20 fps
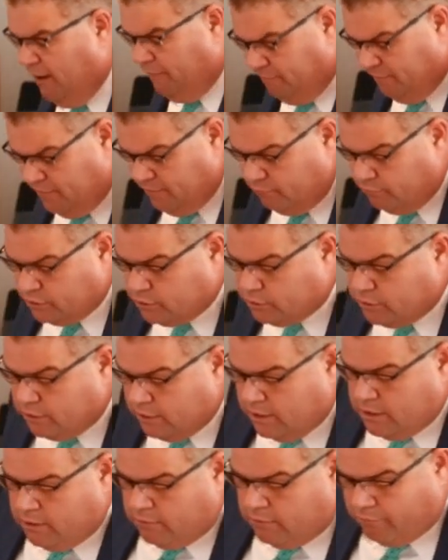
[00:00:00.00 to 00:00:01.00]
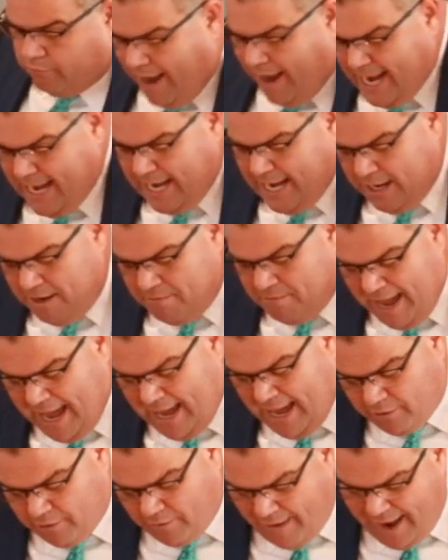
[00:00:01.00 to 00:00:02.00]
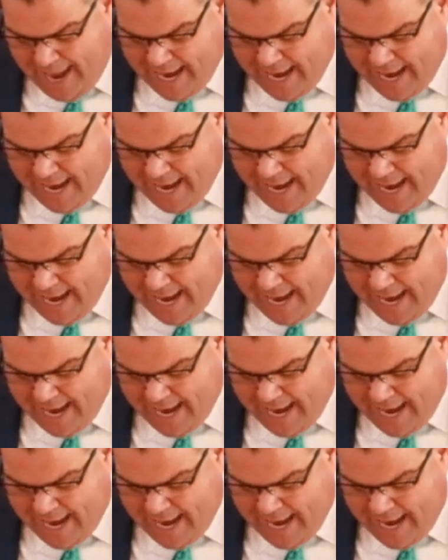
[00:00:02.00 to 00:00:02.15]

who was writing about Christ